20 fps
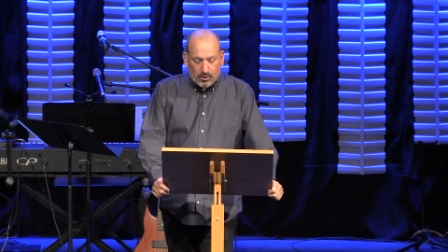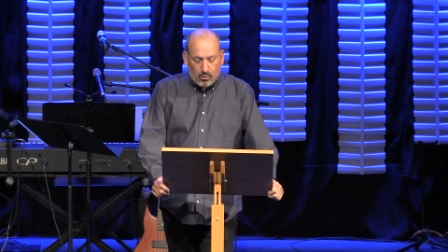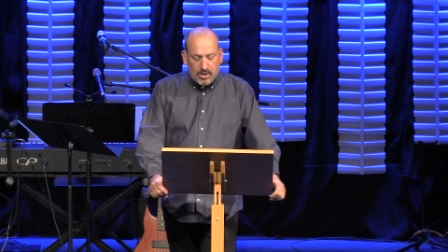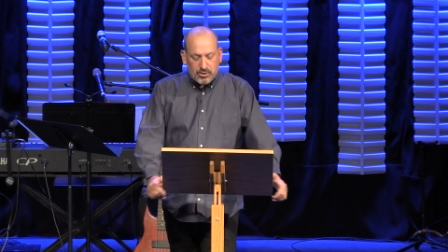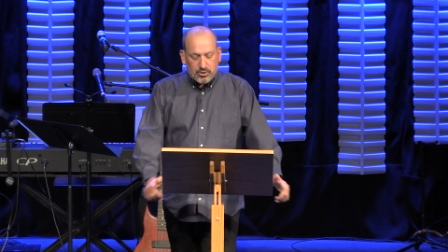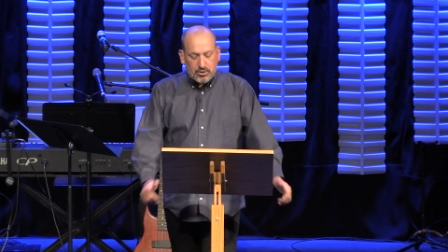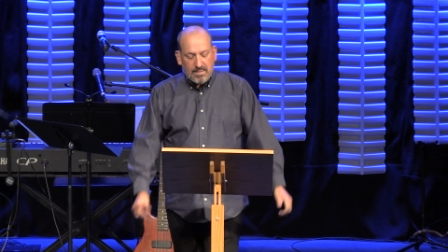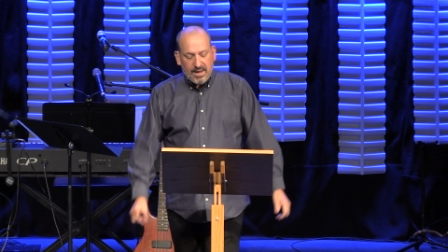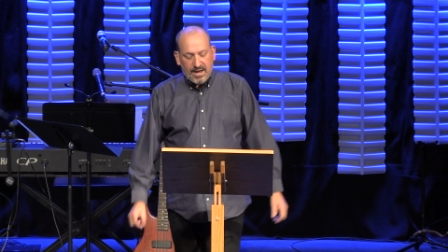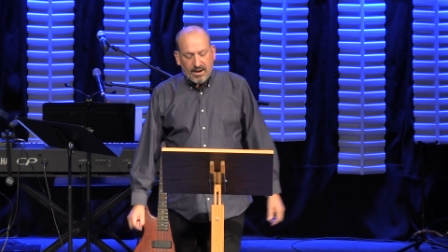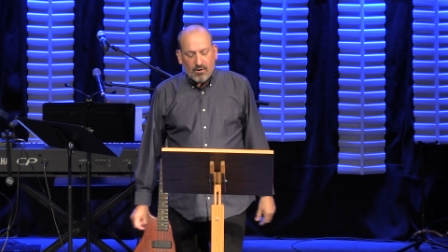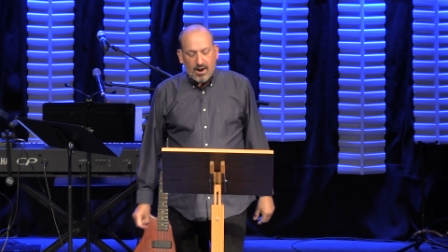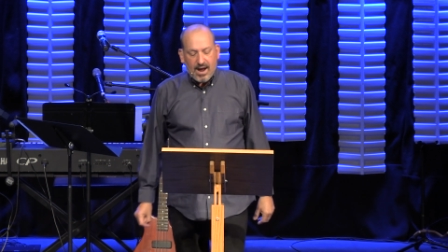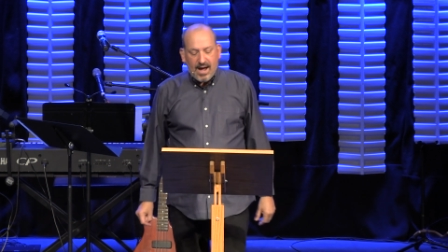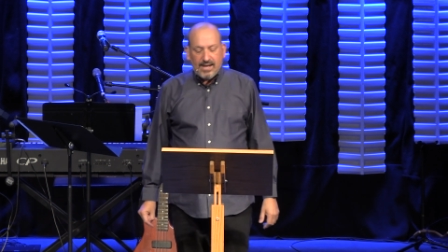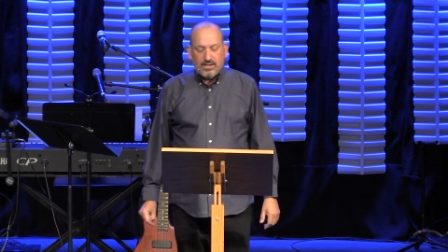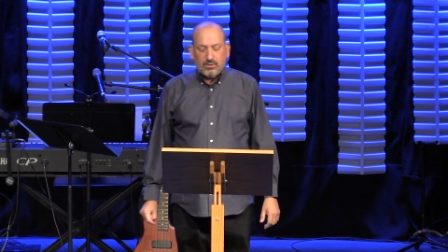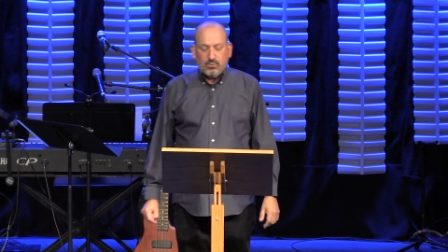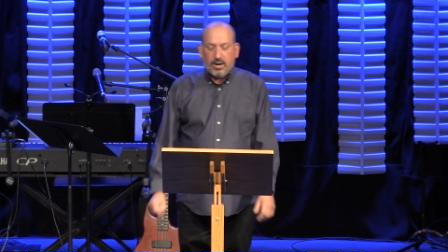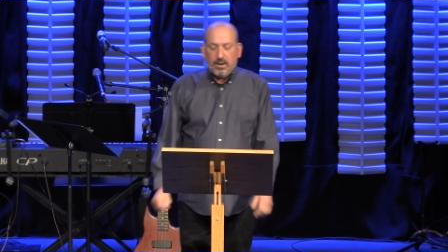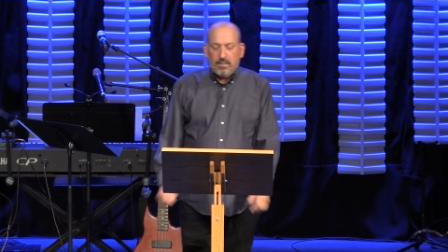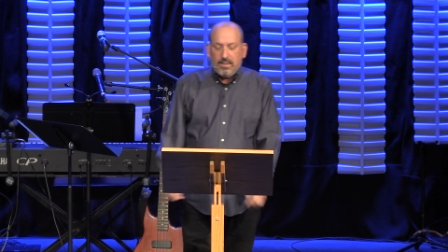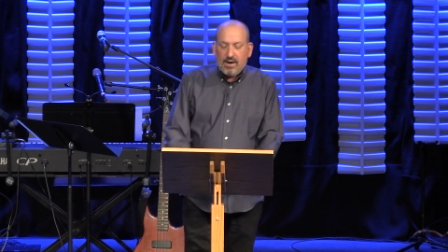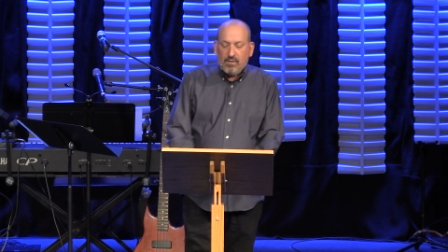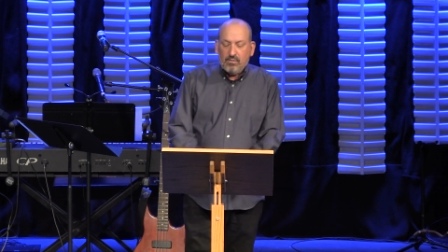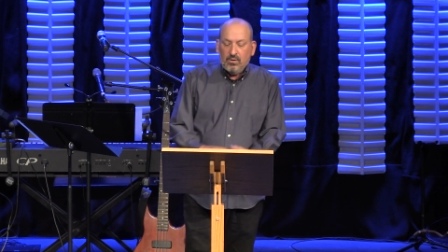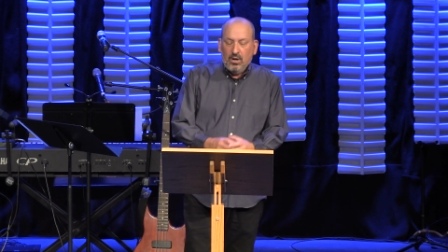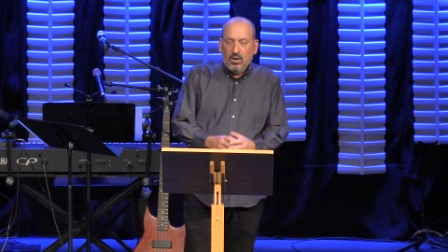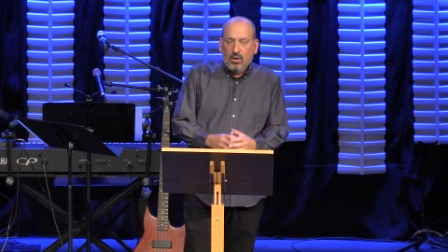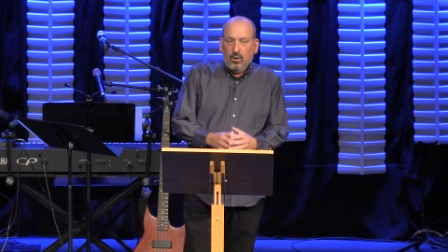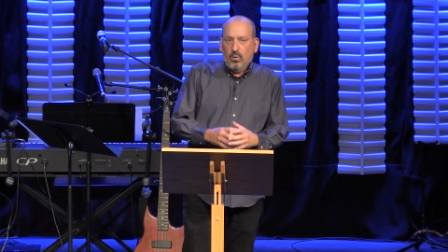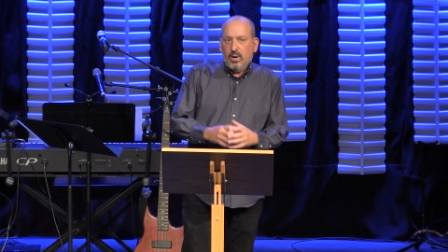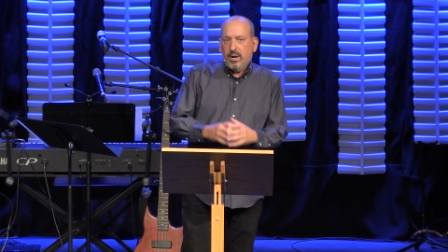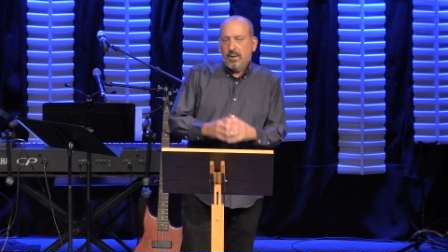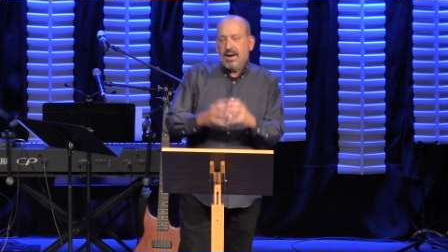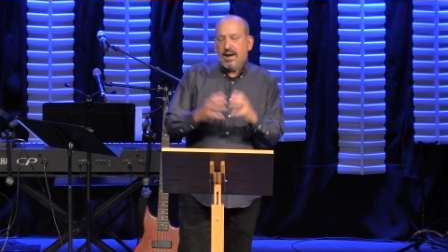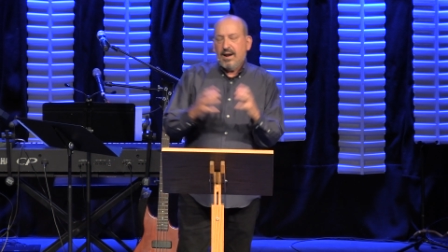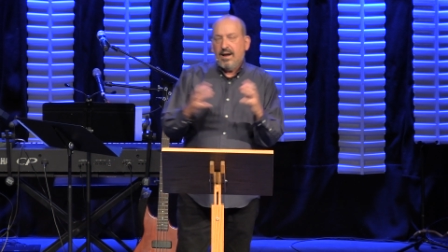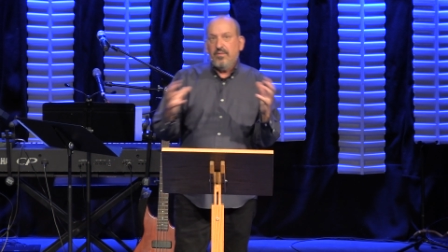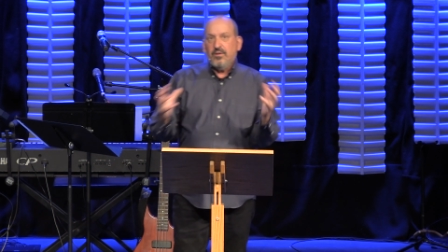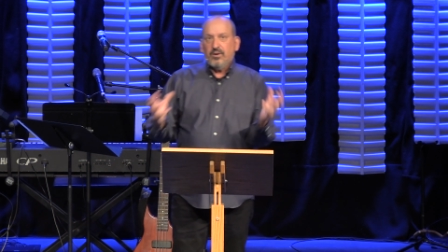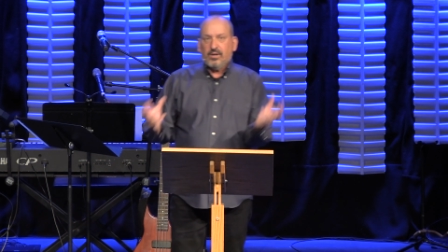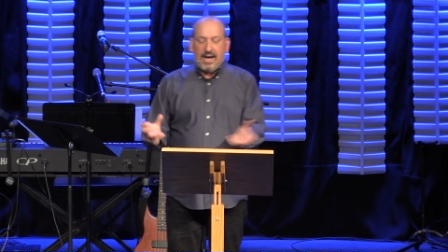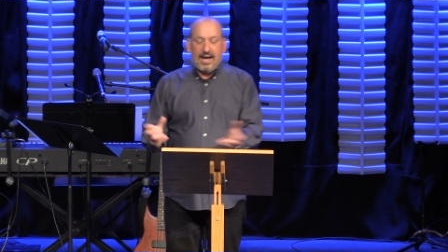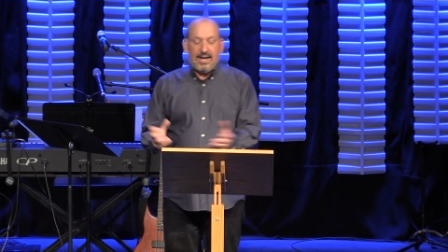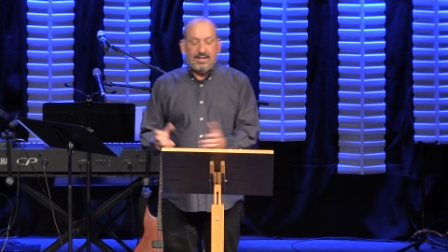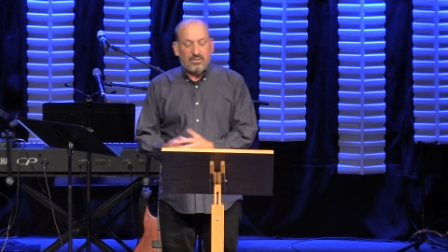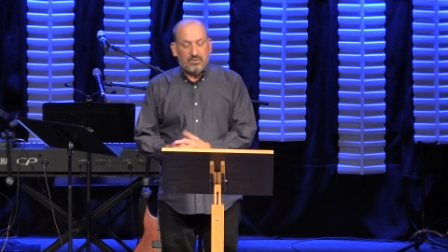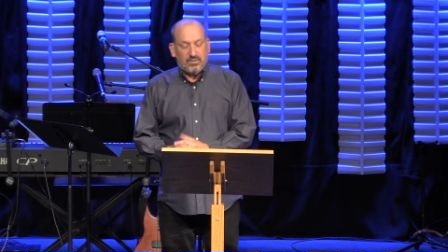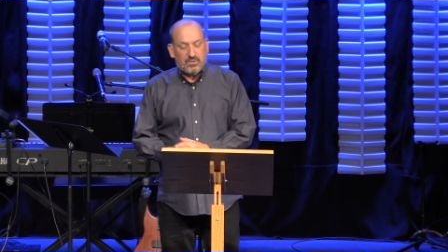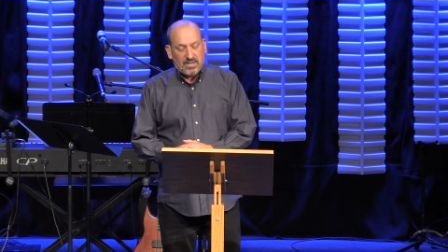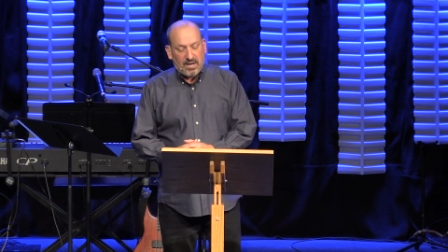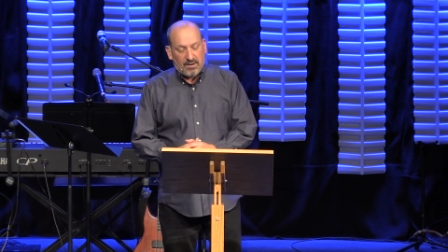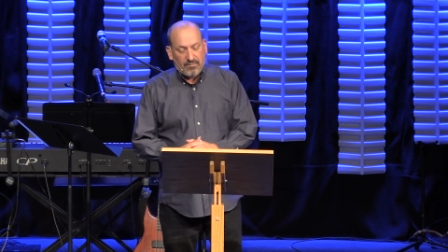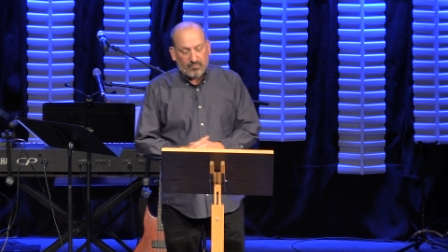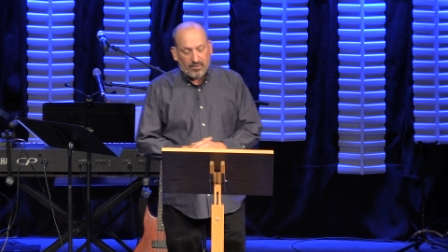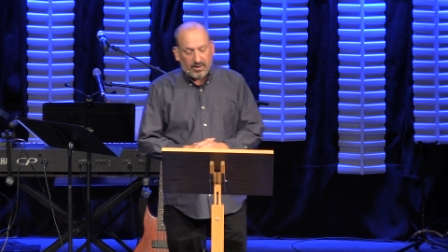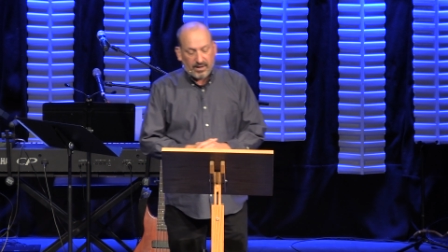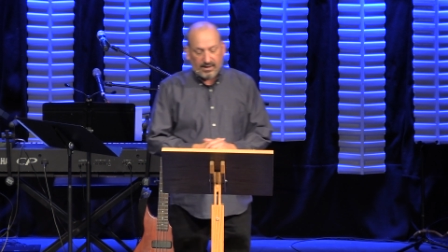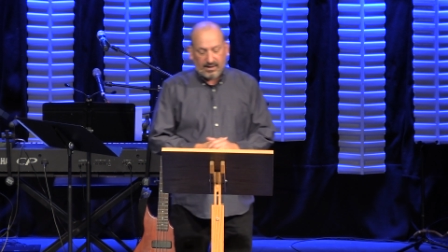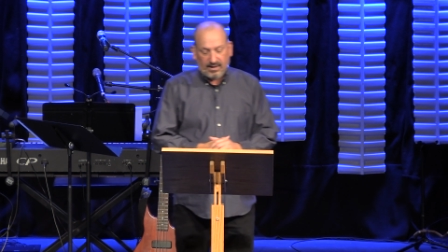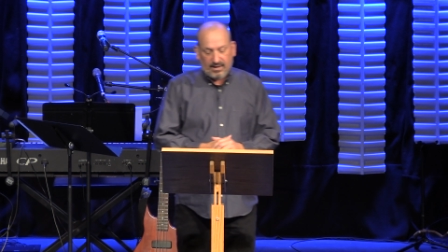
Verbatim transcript: question may arise what about, what about other kinds of suffering?